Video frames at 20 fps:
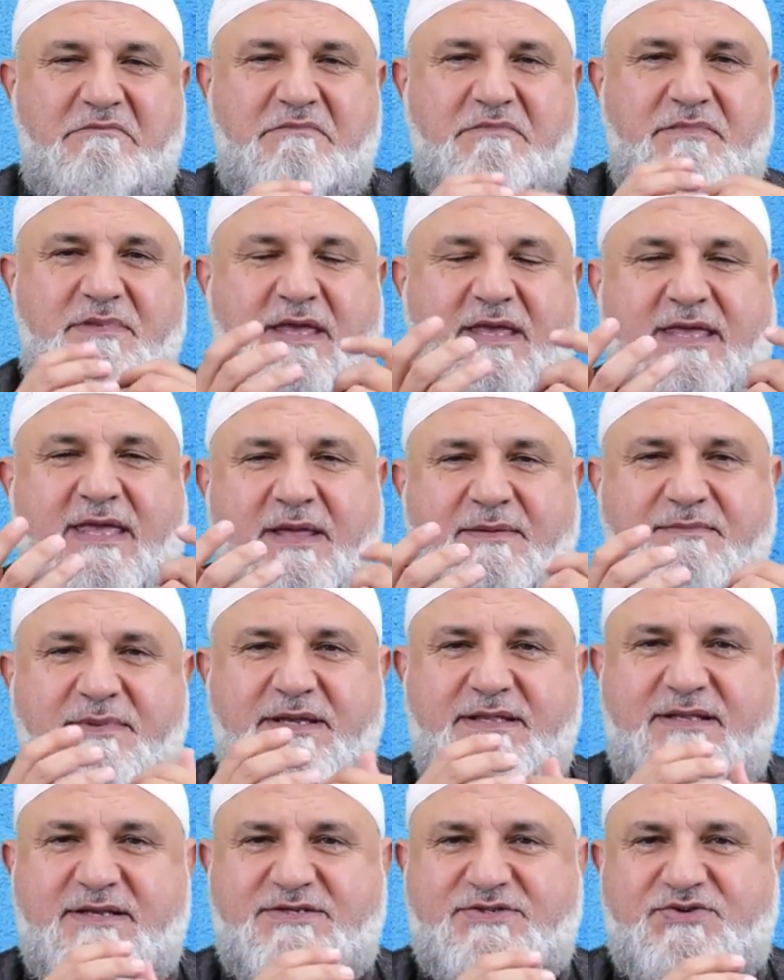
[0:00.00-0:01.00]
they can
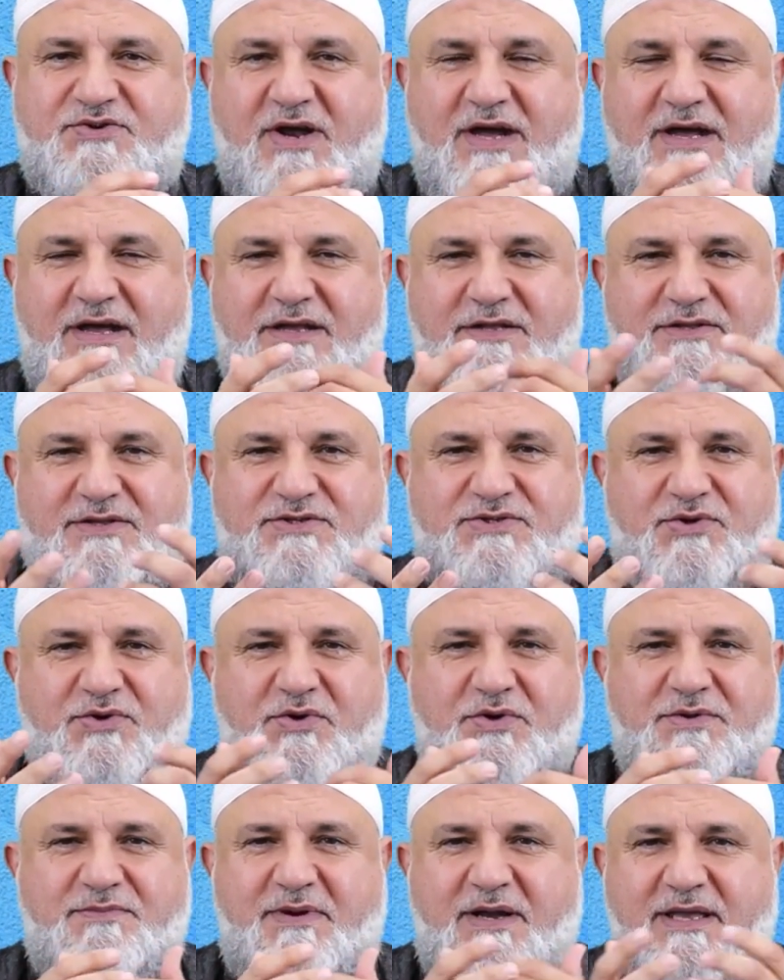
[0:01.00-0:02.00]
be
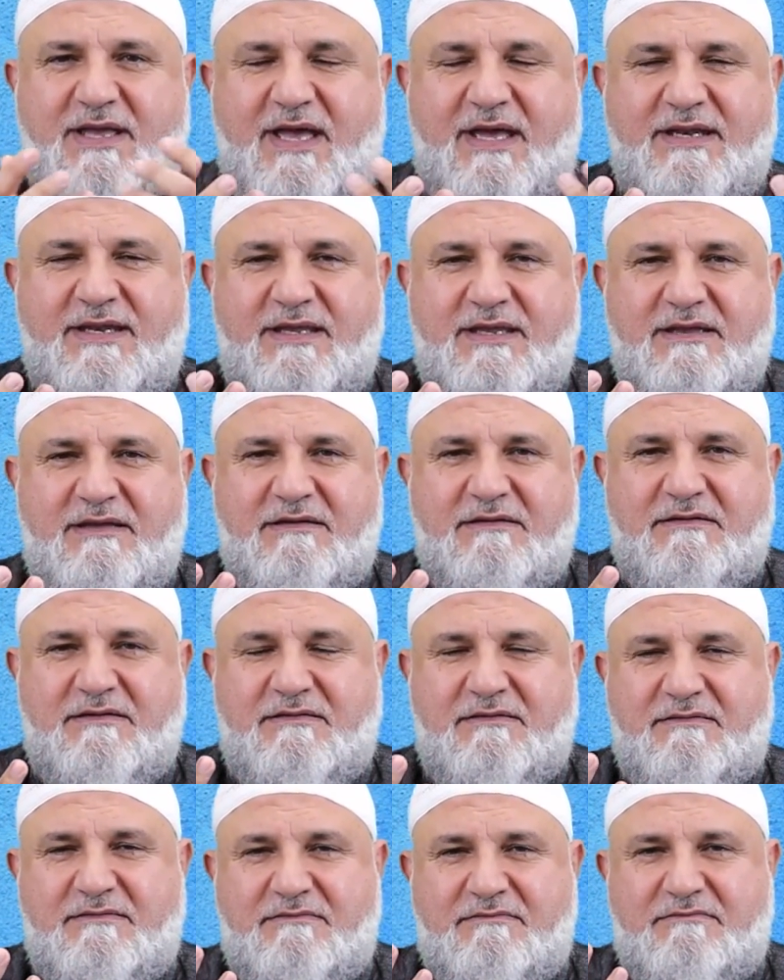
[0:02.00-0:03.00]
destroyed by any
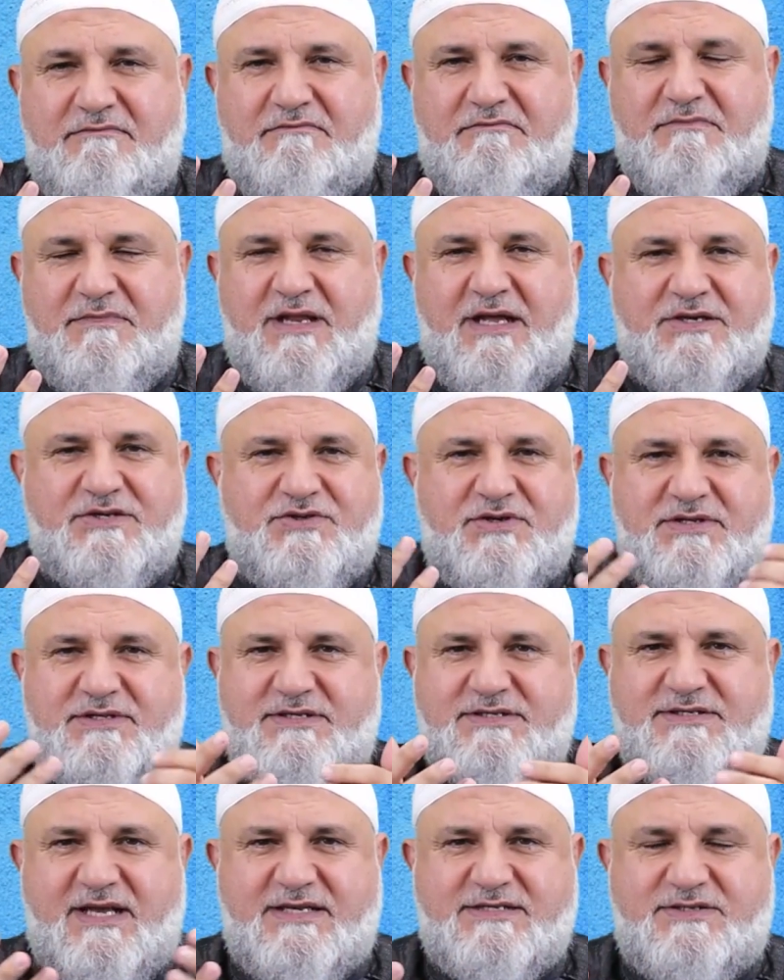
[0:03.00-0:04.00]
natural
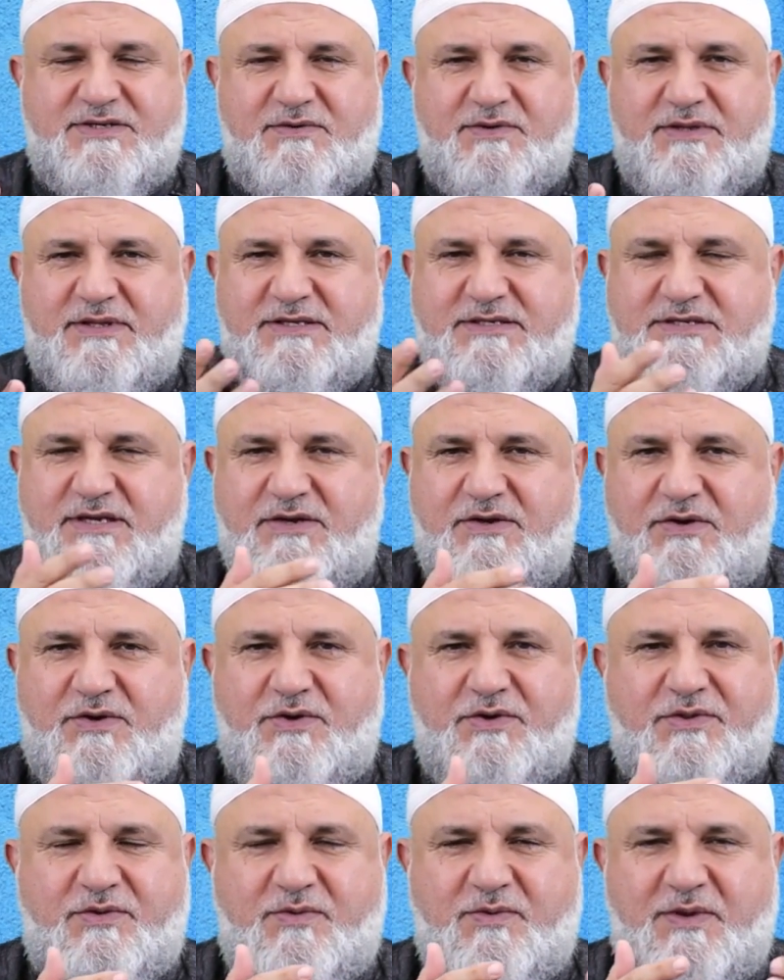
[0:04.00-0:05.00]
disaster, whether it's an
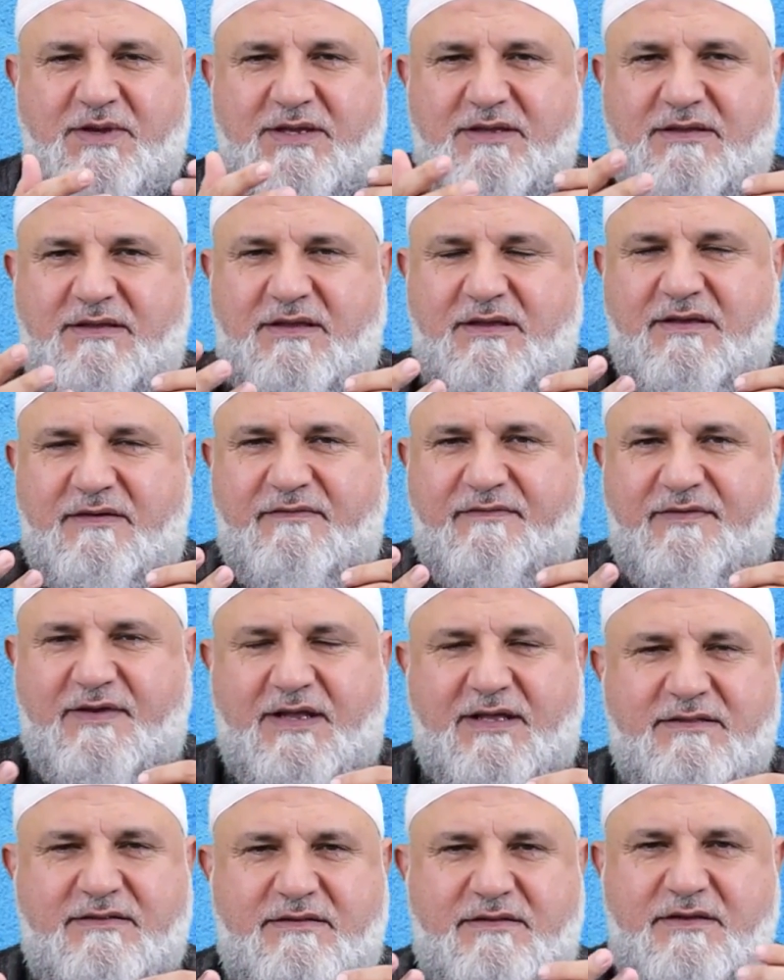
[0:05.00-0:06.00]
earthquake,
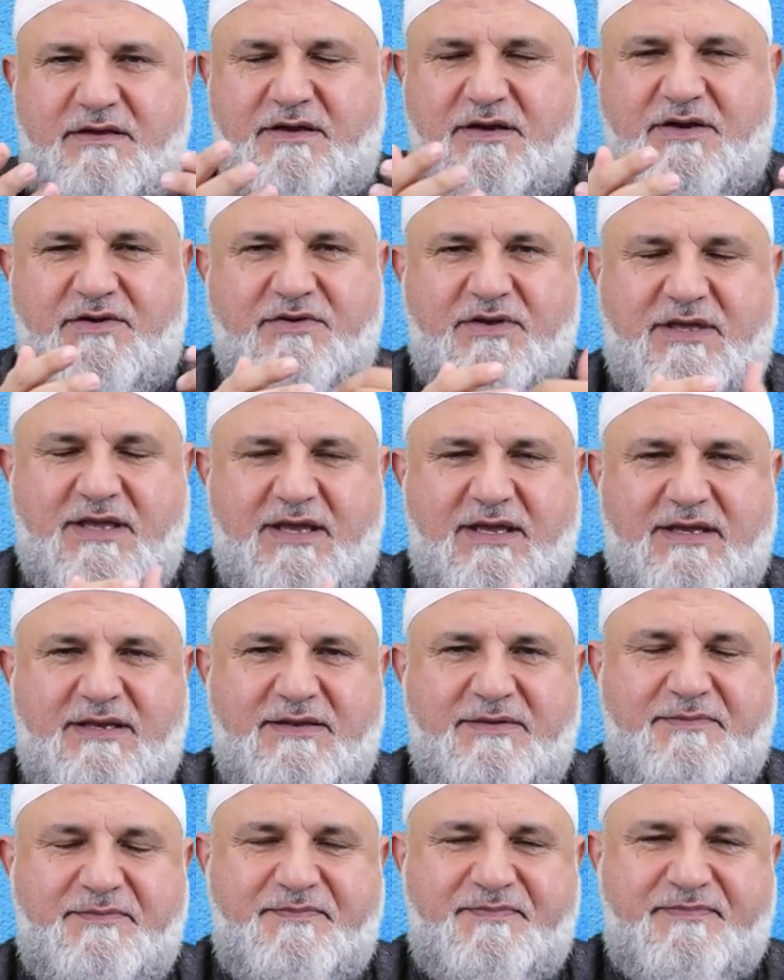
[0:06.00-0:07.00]
flood,
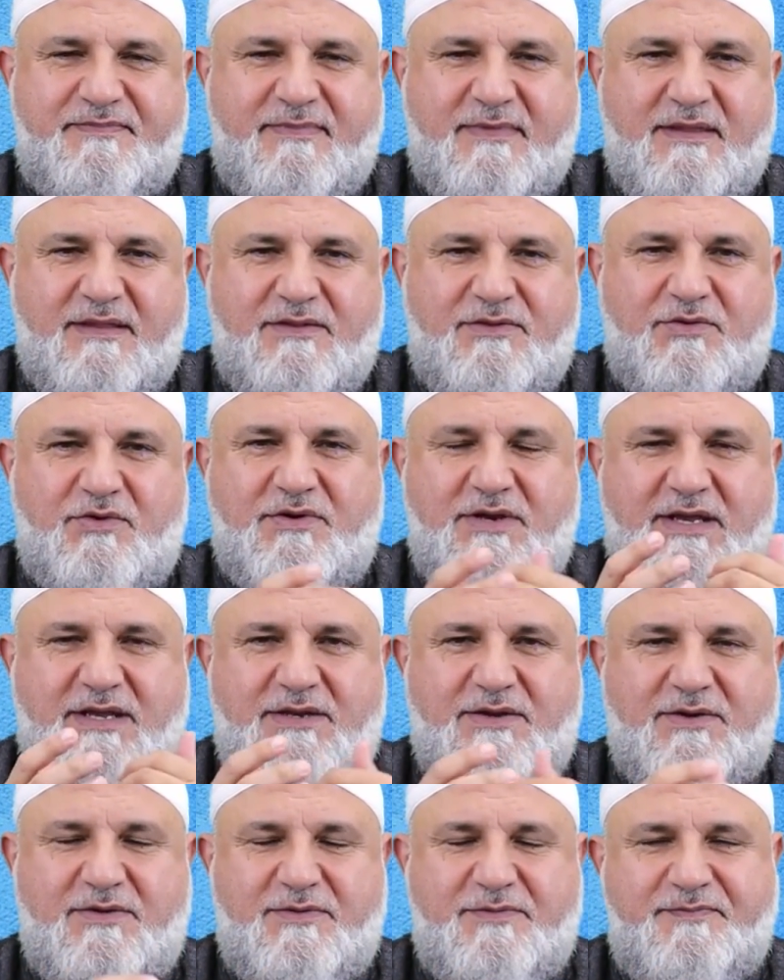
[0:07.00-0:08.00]
hurricane,
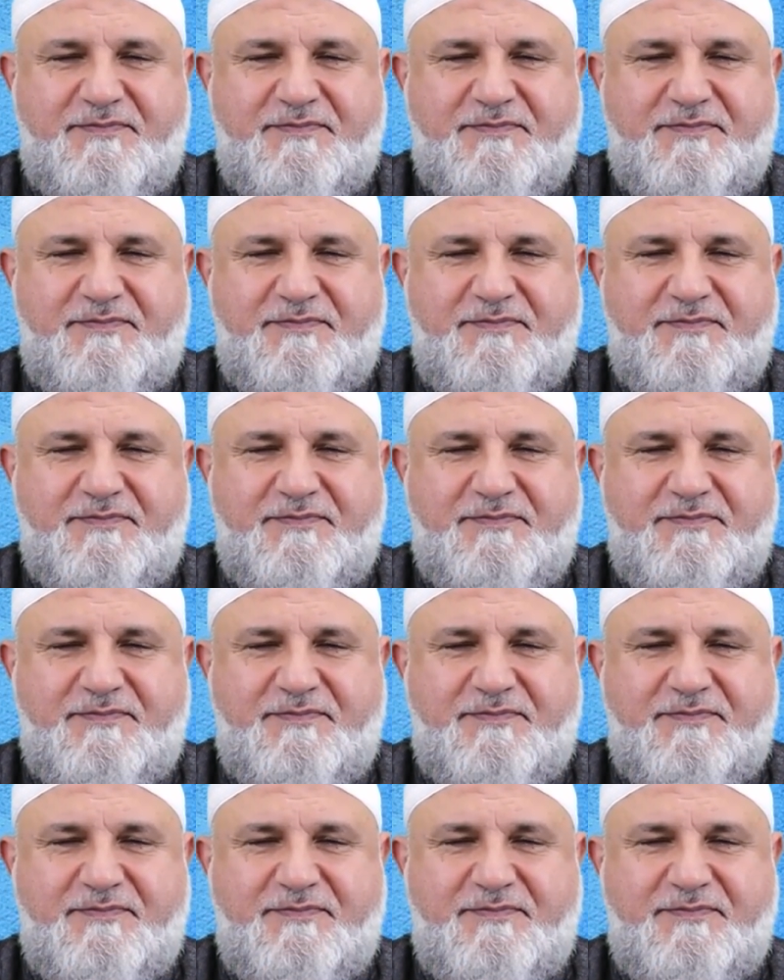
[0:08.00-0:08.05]
tornado.